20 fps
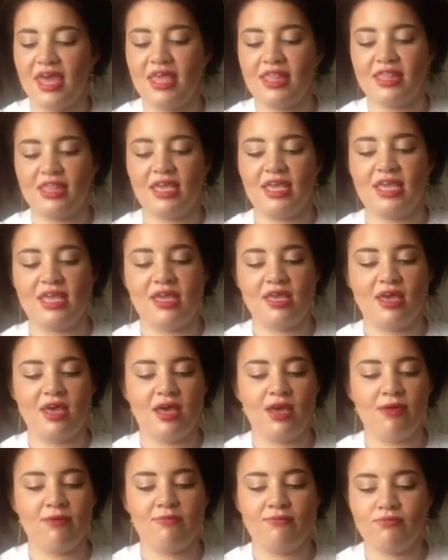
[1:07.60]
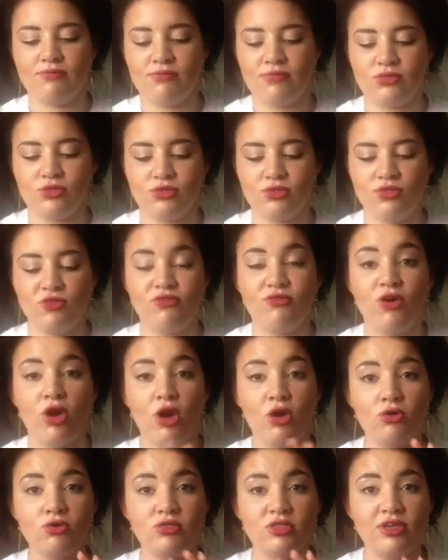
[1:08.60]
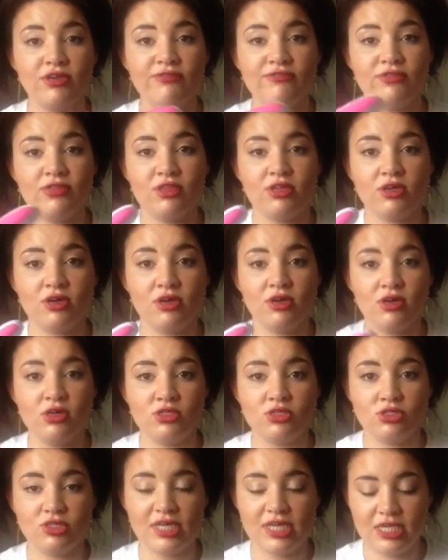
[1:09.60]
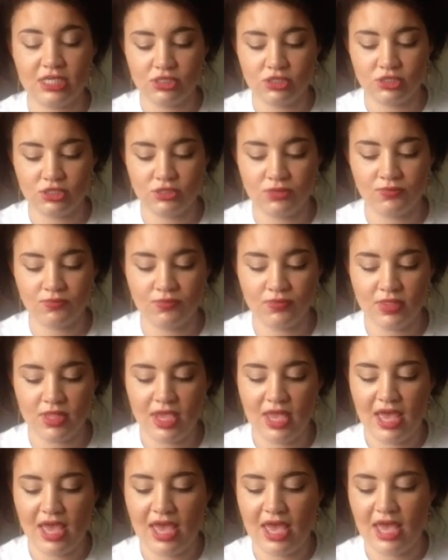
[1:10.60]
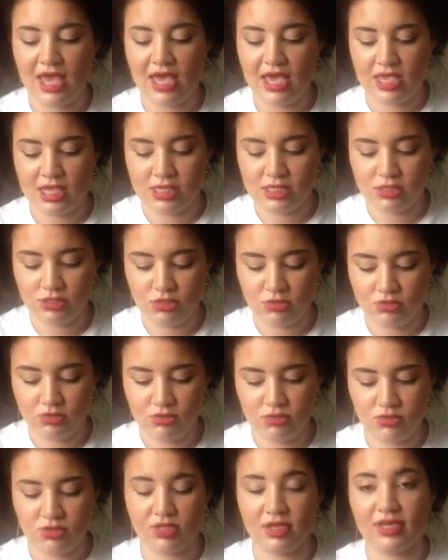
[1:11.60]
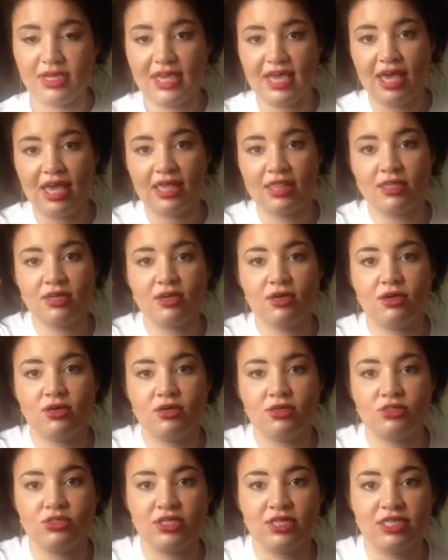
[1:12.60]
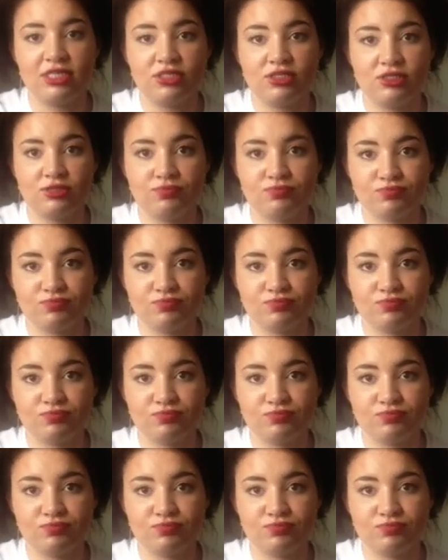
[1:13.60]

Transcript: the sort of holder for the cartridge, and you also get the cartridge.